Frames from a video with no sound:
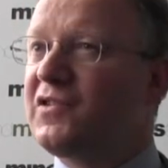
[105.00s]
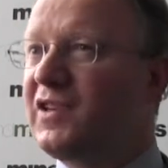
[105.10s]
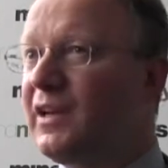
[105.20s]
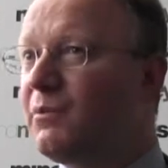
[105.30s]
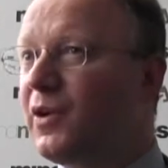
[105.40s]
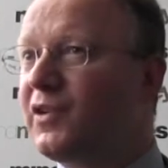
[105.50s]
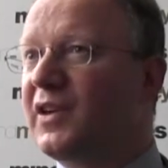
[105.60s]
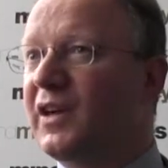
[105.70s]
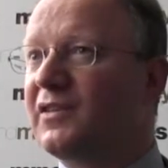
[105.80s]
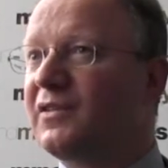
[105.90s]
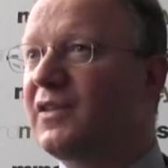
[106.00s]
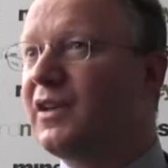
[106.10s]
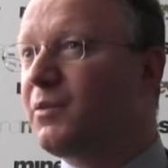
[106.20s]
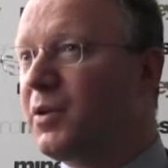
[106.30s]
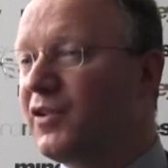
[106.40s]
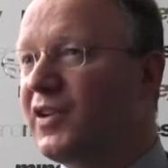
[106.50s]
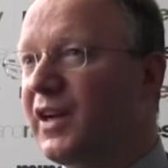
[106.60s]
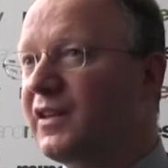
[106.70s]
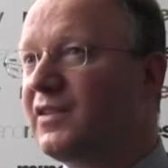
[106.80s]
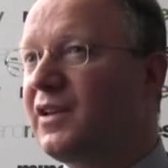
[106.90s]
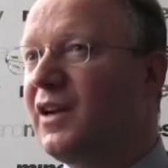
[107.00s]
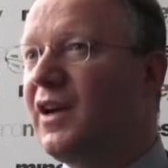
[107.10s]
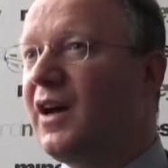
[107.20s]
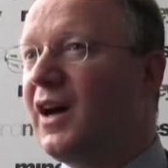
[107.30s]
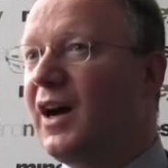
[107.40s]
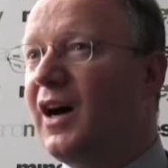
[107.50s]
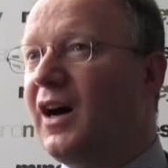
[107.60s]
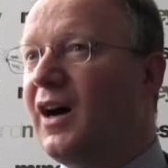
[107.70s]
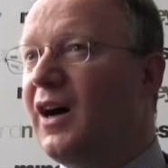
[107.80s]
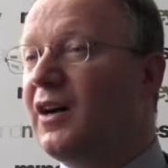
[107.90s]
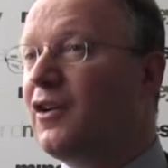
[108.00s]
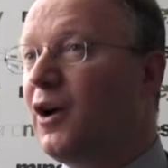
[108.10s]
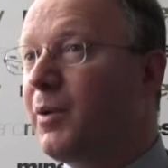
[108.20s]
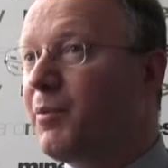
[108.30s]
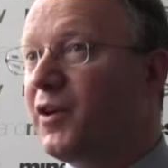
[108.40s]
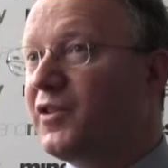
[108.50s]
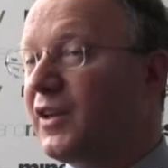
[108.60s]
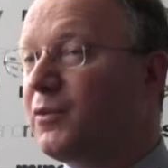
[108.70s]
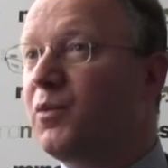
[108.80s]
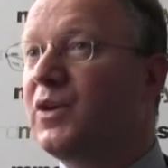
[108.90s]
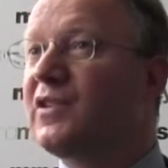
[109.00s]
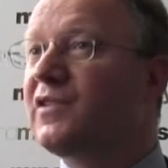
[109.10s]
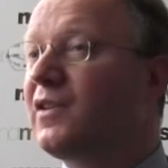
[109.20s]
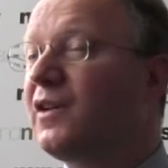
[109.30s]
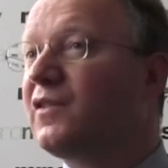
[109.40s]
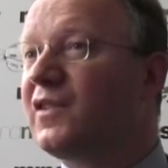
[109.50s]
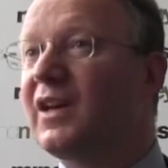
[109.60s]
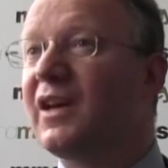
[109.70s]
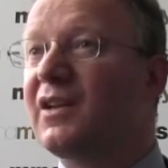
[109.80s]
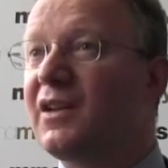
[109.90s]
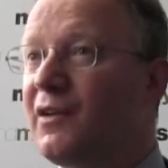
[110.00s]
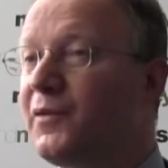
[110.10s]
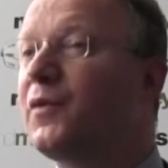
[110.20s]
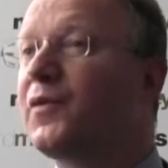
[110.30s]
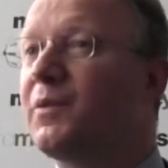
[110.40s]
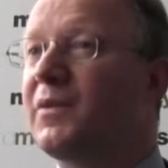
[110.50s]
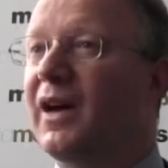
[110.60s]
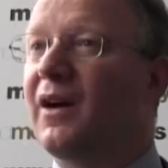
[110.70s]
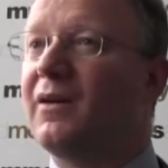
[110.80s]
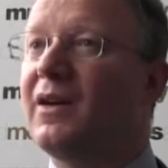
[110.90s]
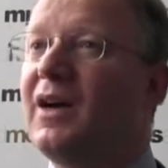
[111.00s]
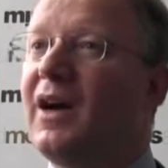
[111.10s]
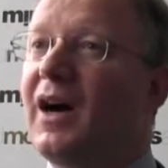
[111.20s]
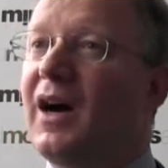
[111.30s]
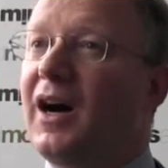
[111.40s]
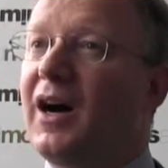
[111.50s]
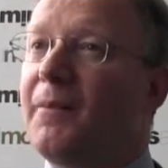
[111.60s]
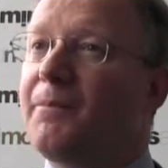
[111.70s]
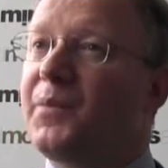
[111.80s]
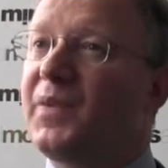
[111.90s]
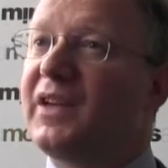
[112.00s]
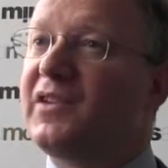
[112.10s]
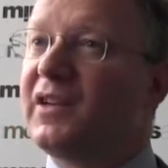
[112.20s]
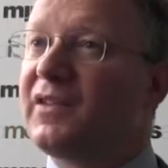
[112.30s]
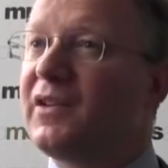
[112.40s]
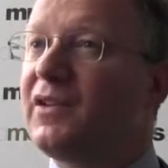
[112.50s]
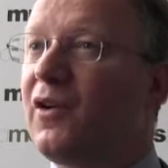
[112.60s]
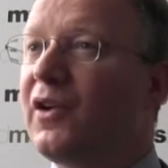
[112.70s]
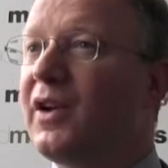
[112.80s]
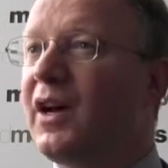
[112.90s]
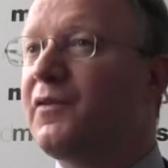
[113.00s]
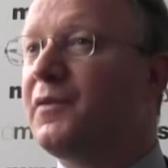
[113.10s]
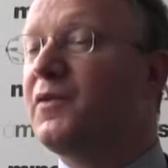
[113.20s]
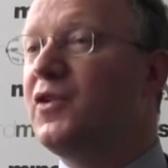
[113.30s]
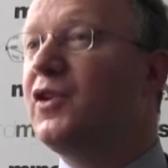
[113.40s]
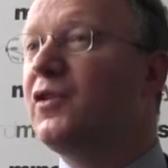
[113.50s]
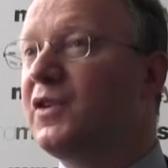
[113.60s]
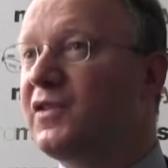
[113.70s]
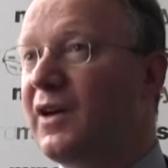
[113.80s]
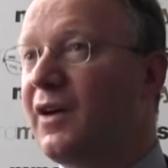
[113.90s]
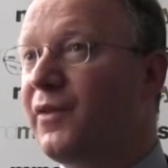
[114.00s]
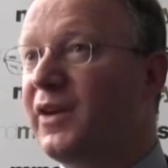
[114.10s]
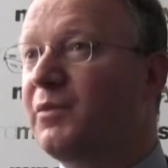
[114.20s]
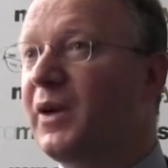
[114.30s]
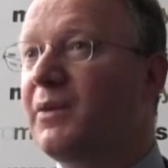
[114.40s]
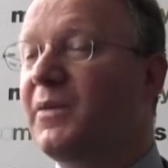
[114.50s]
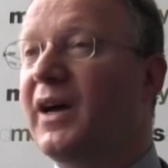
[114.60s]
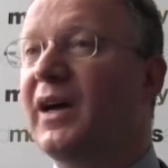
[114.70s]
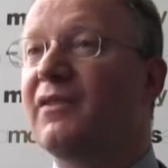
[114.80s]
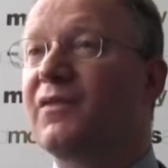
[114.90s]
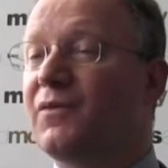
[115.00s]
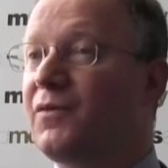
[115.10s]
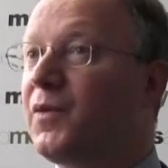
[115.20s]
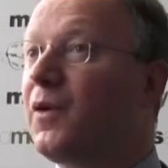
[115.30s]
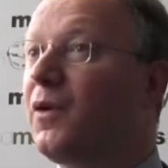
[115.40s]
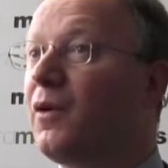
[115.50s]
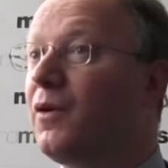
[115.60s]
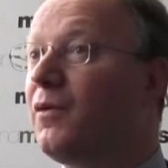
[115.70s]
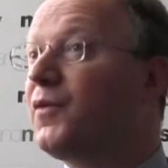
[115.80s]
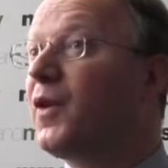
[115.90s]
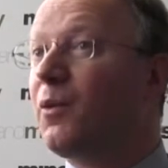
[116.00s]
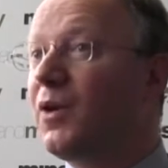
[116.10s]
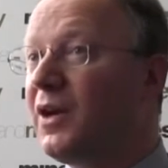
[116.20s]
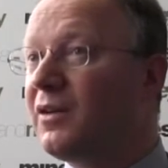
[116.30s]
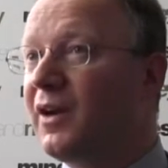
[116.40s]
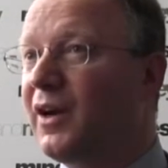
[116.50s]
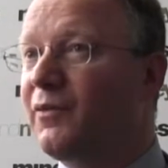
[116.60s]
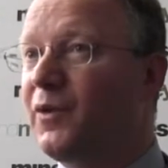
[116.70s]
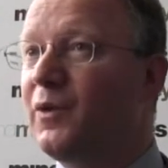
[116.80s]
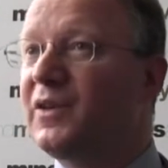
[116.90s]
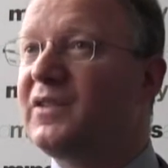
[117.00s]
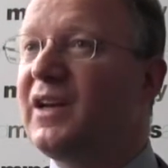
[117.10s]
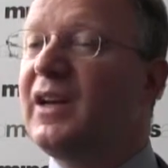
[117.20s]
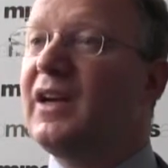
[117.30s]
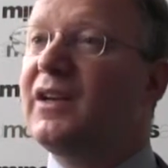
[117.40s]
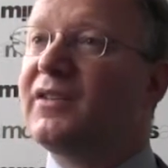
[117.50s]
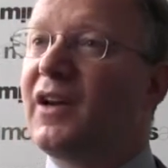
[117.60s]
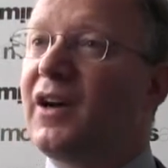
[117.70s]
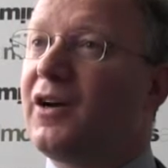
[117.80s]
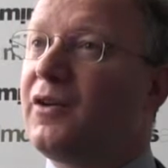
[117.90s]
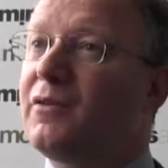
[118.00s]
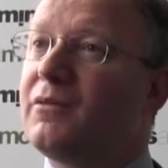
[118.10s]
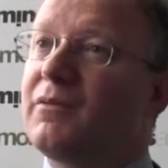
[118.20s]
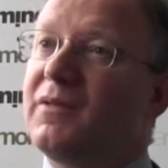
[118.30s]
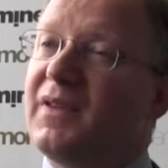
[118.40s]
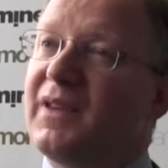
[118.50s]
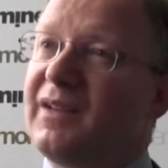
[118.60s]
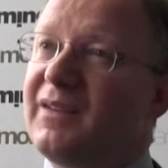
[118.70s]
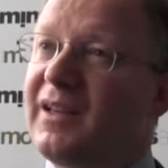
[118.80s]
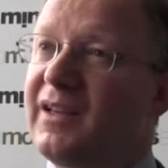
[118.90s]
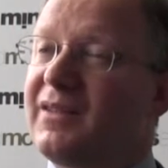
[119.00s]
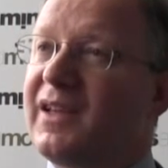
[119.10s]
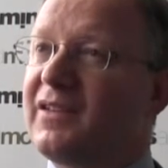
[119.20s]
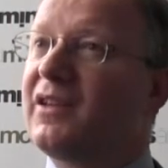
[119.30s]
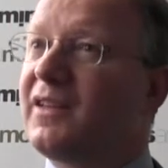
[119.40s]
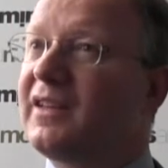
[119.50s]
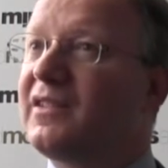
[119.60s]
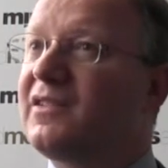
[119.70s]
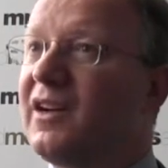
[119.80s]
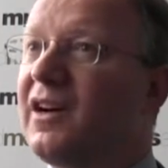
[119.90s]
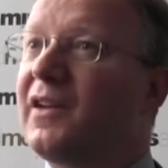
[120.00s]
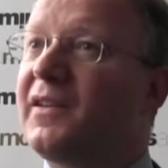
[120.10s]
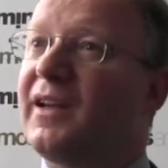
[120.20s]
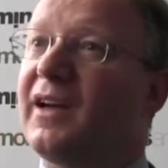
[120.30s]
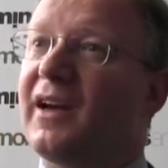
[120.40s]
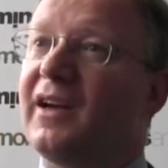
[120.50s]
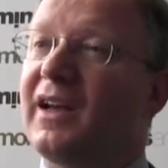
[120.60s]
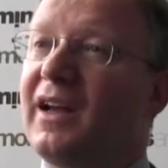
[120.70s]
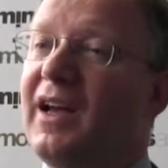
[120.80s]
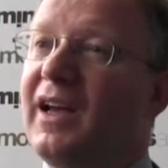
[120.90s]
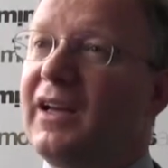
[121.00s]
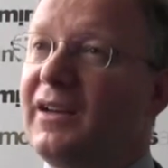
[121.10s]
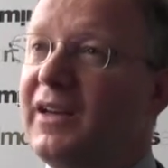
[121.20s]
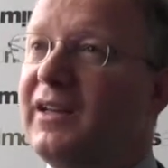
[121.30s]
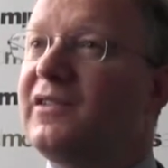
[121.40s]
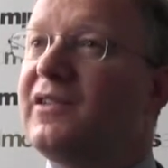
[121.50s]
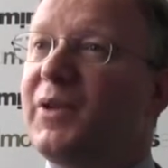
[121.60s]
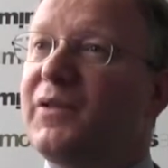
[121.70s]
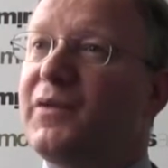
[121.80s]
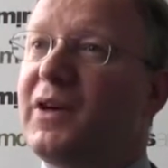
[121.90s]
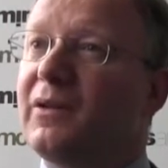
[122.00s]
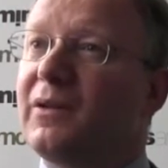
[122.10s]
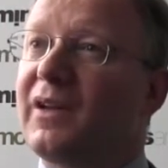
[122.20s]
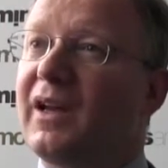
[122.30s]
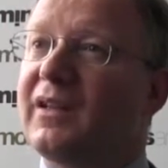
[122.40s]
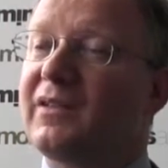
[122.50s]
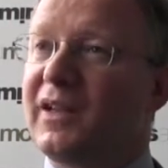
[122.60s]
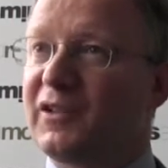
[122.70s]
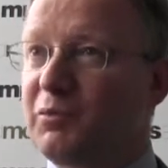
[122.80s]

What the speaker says: tin projects, zinc projects, copper projects, we just don't see enough of them now. There just are not enough new discoveries being made for the world going forwards. So there's a dearth here, and it needs to be filled, and it's the